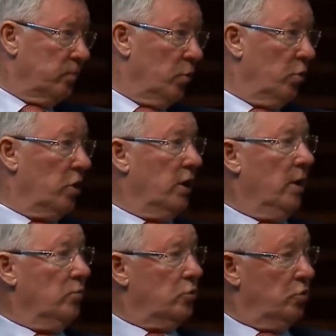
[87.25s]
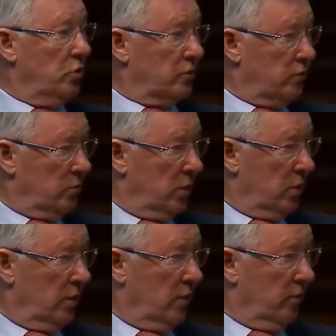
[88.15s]
but we could get him 2 years from
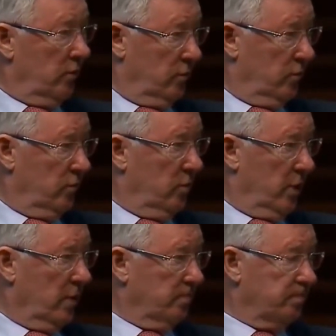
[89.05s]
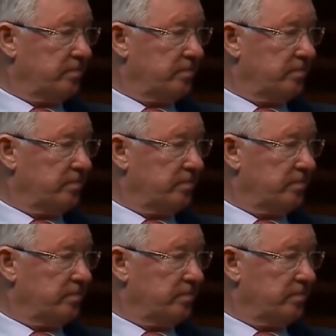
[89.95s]
then.